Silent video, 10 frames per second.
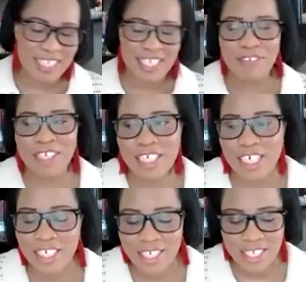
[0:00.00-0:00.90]
definitely
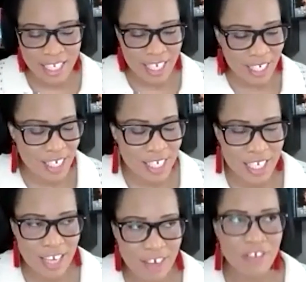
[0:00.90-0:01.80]
understand that,
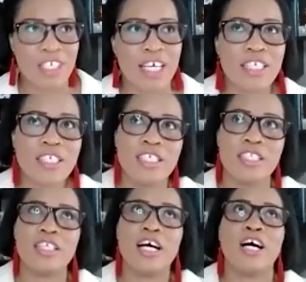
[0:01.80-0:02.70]
because I feel like
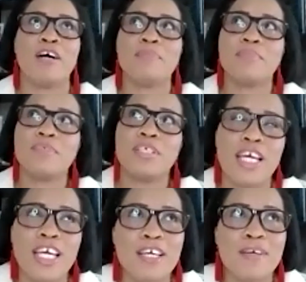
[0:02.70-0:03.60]

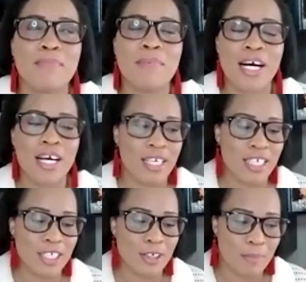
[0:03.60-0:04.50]
today
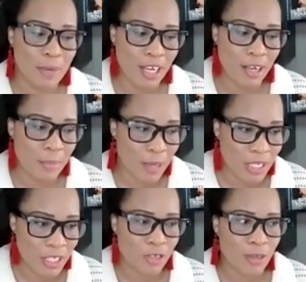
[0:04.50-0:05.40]
my
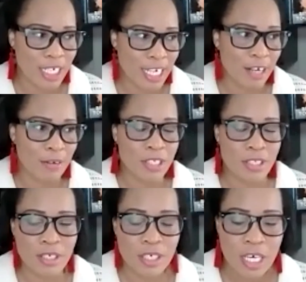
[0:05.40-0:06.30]
mission right now
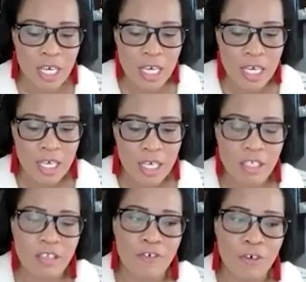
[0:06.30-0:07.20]
is to
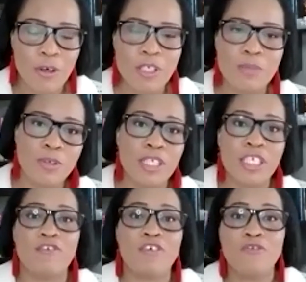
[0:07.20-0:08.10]
focus more
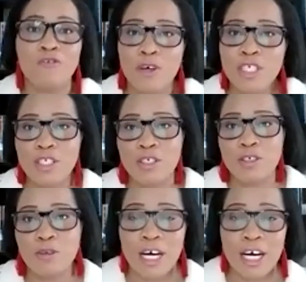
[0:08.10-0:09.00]
and giving voice
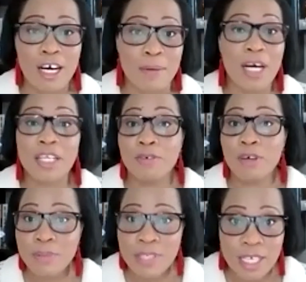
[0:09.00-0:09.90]
to
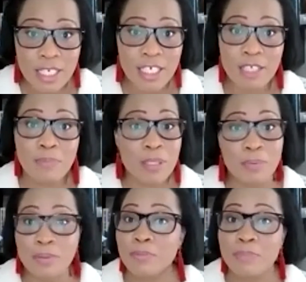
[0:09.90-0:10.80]
underrepresented
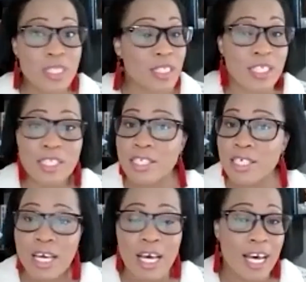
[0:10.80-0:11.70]
people,
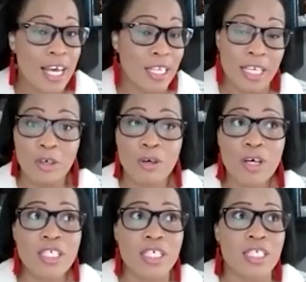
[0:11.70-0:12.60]
business, and
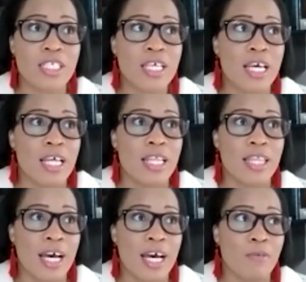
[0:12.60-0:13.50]
causes
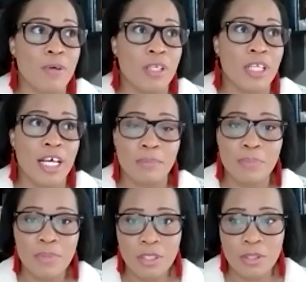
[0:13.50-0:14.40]
that will
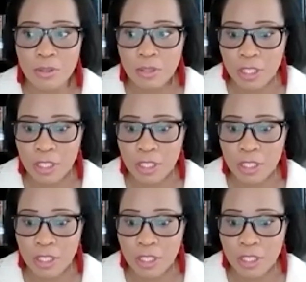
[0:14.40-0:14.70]
help to